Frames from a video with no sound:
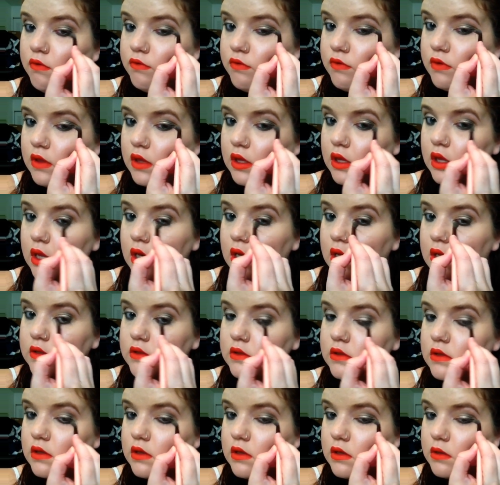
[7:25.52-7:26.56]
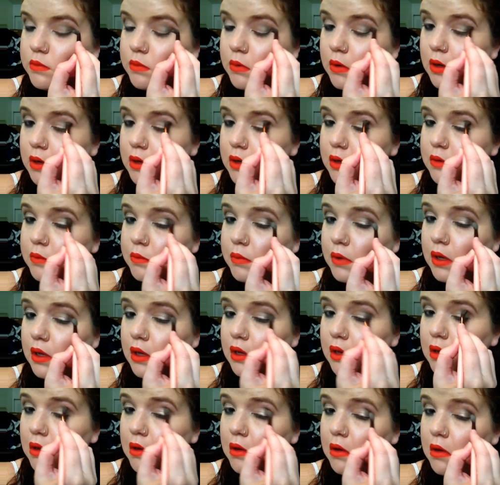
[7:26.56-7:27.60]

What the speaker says: flakiness to this product, but